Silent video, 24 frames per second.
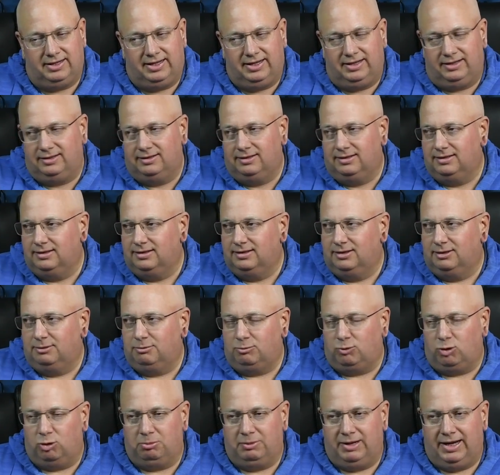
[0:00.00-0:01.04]
I got
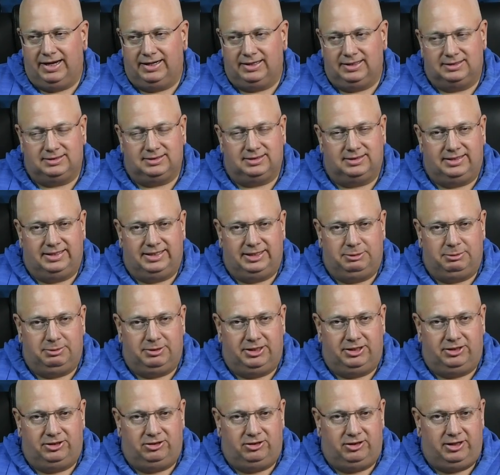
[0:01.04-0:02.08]
more magnets than
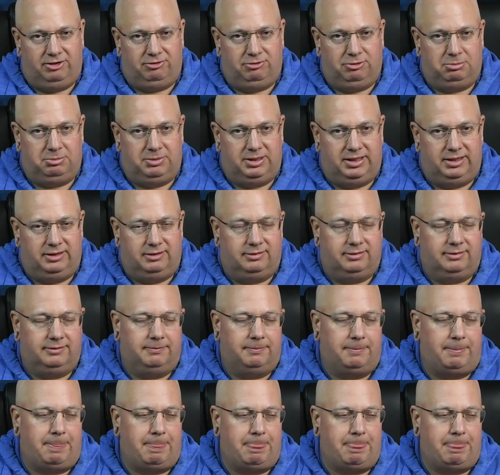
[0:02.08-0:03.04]
anybody you'll ever meet,